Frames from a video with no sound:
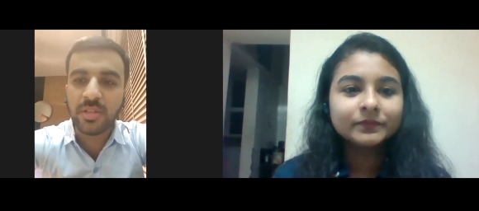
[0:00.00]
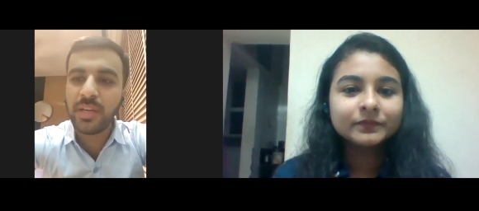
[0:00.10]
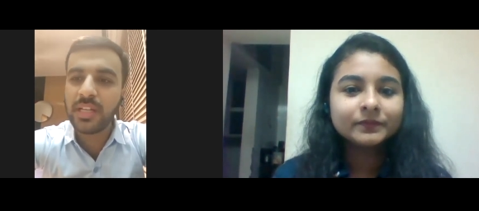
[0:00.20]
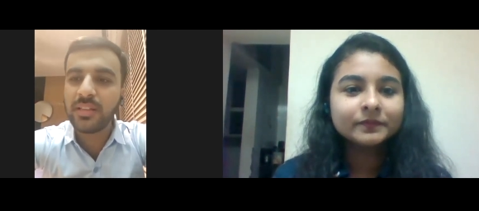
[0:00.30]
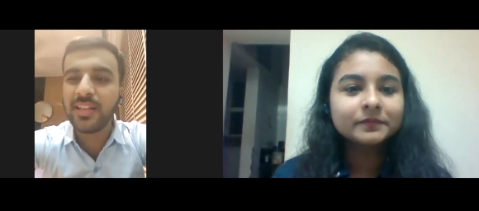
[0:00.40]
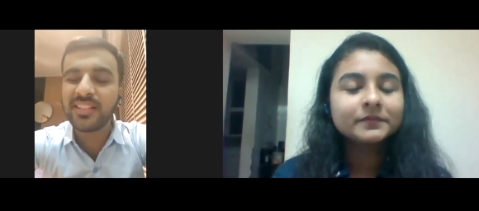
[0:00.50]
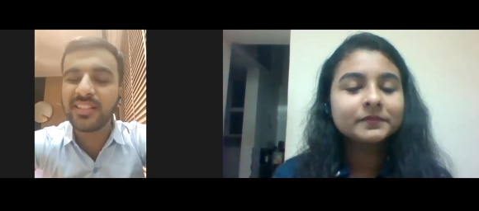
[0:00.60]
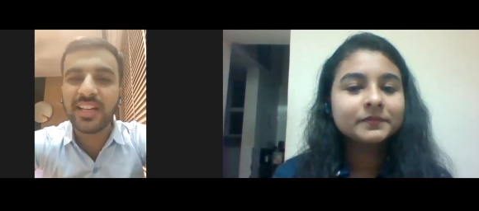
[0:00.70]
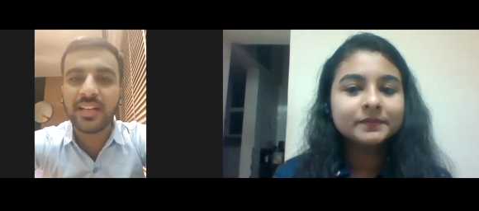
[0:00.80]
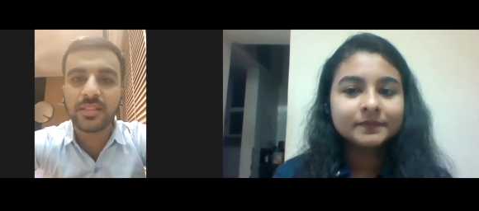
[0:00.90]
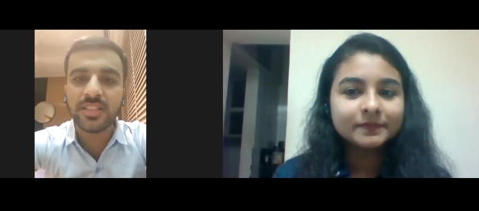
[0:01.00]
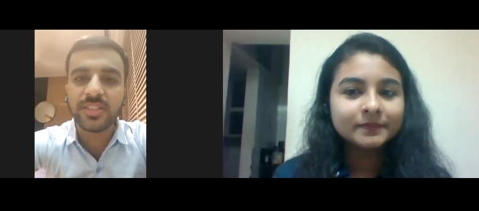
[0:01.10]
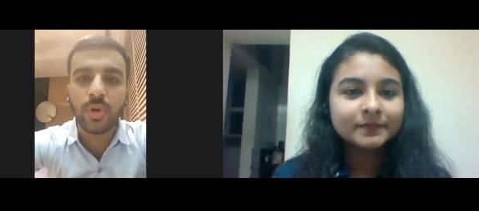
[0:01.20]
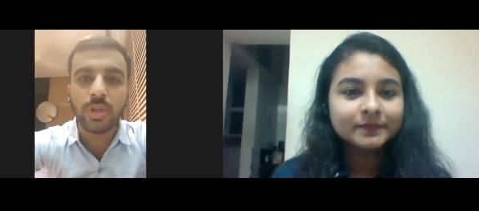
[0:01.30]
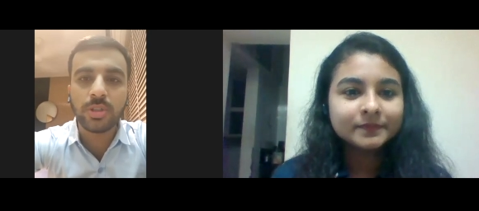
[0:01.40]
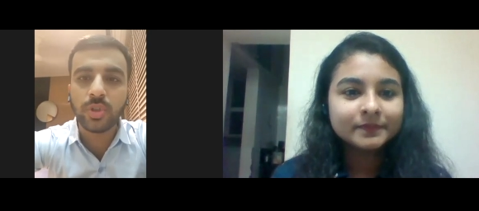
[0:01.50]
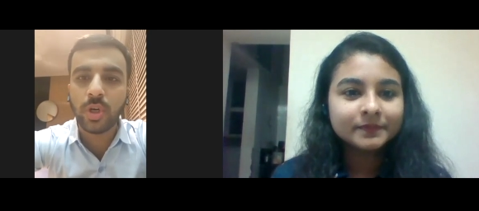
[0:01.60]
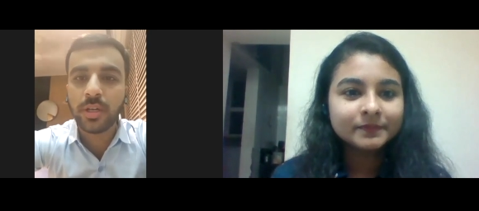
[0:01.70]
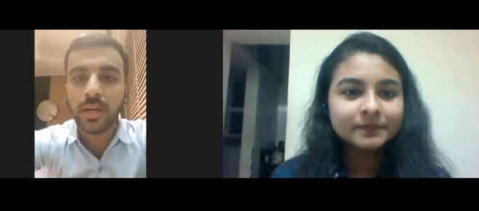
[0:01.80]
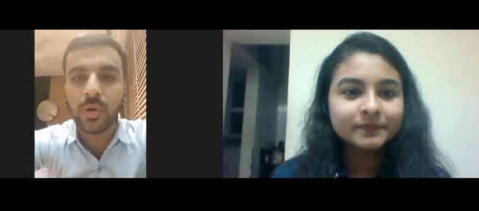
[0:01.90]
Speaker 1: The main thing is that just not
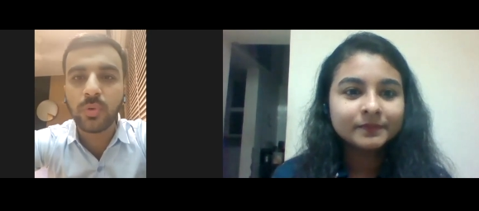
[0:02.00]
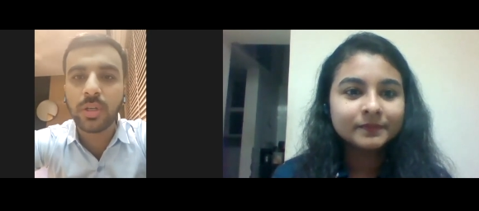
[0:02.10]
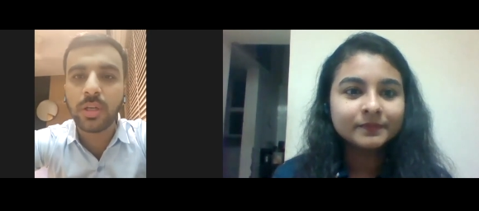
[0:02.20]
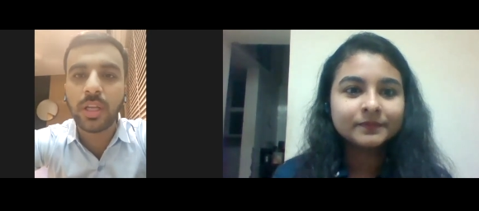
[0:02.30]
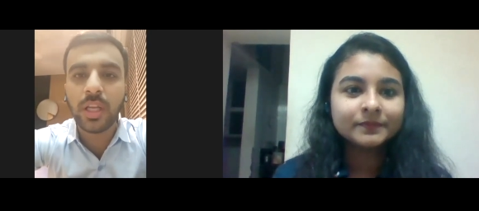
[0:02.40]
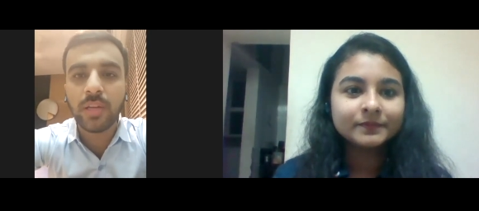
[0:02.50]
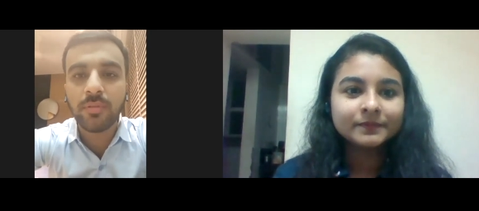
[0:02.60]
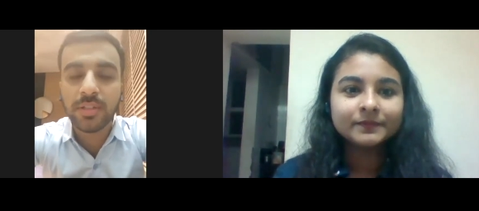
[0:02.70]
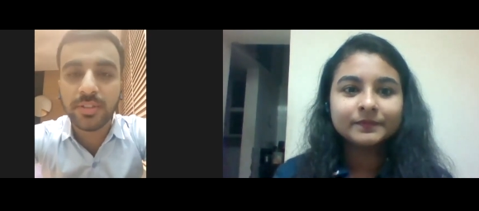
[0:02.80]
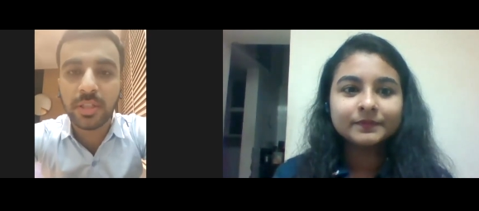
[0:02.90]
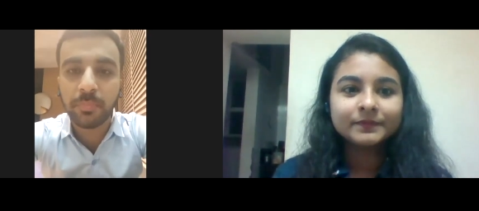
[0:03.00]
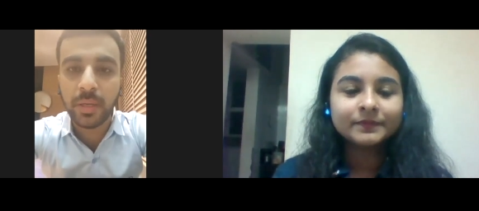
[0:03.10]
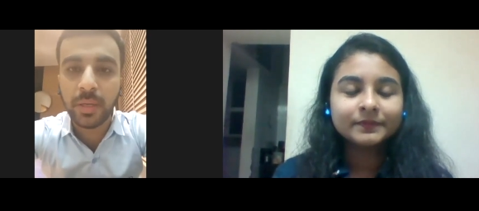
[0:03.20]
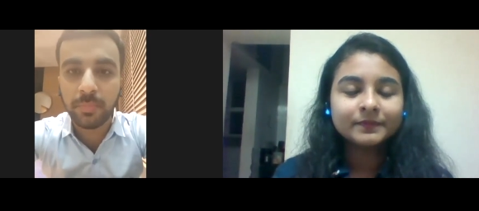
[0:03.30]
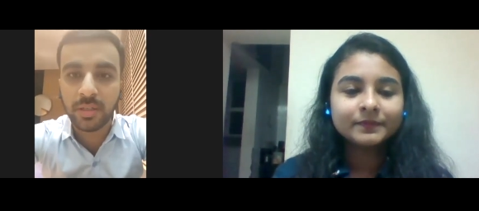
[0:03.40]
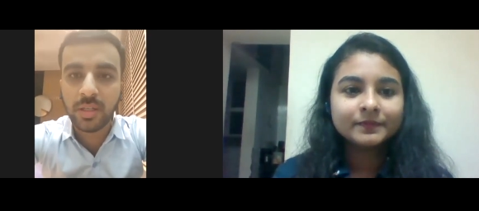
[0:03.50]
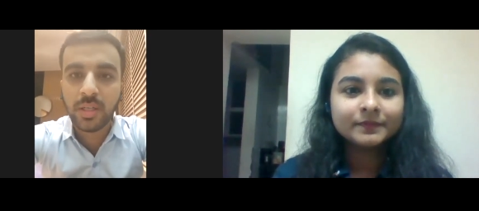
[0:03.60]
jot down the keywords in a paper.